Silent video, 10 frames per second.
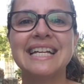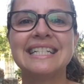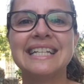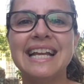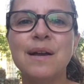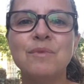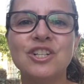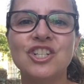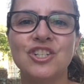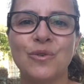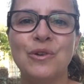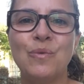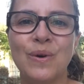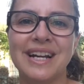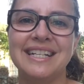Today I'm going to show you
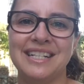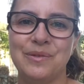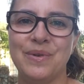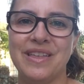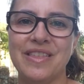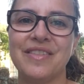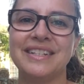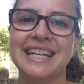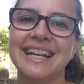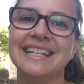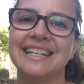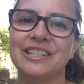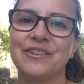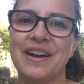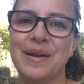what I did with the 10
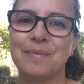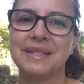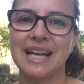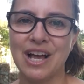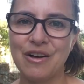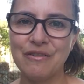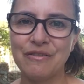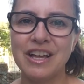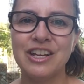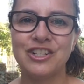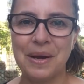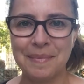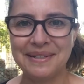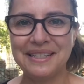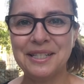kilograms of
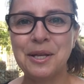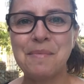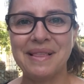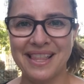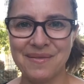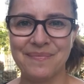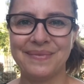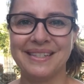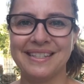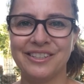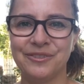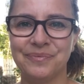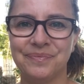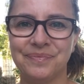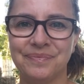Japanese plums.
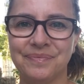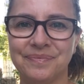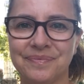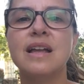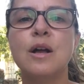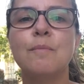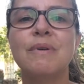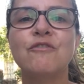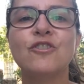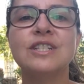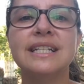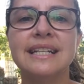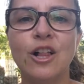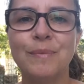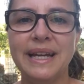But first,
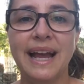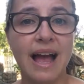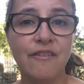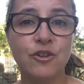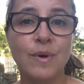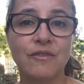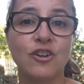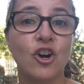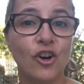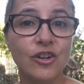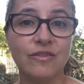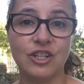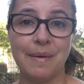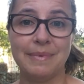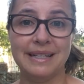tell me, have you ever heard of
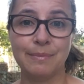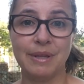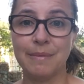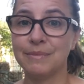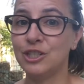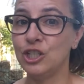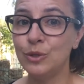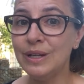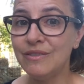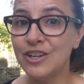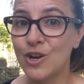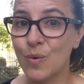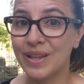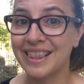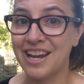Japanese plums? Do you even know
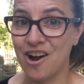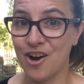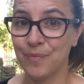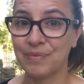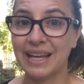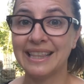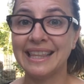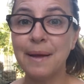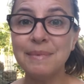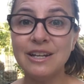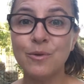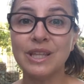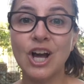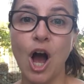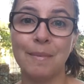what they are? Let me know in
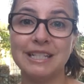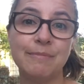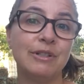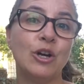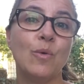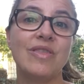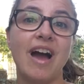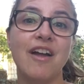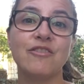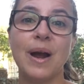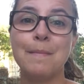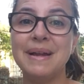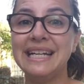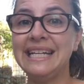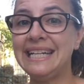the comments below with either a
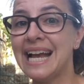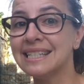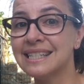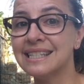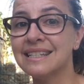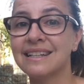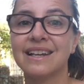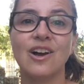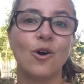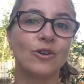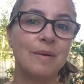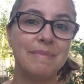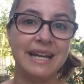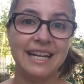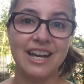big yes or a
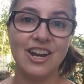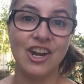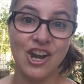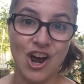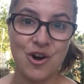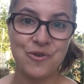big no.